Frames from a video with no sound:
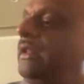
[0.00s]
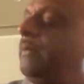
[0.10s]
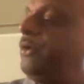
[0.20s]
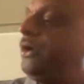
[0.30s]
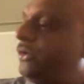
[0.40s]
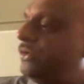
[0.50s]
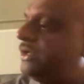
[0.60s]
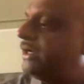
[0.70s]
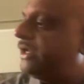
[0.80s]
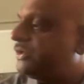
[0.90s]
They produce
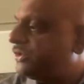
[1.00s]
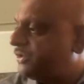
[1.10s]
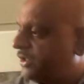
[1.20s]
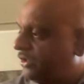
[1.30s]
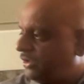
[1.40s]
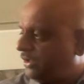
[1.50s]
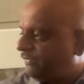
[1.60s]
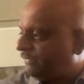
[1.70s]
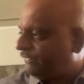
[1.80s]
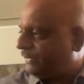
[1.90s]
the
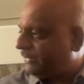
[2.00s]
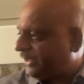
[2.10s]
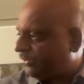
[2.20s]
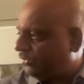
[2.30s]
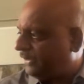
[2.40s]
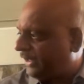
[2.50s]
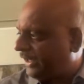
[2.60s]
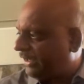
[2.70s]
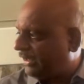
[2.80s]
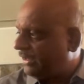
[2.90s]
testosterone from that
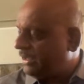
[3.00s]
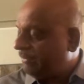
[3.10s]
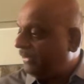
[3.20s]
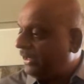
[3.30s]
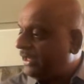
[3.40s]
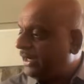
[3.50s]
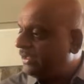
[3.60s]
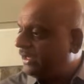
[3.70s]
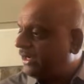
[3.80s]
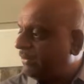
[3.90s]
ovary, but that
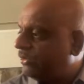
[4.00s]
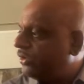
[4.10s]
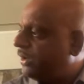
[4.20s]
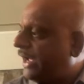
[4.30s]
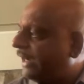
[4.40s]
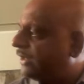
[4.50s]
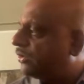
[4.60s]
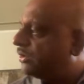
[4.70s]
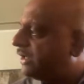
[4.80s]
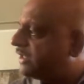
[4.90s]
is unable to
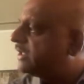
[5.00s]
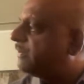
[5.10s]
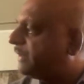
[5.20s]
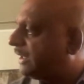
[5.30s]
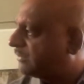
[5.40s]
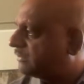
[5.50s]
act on the receptor.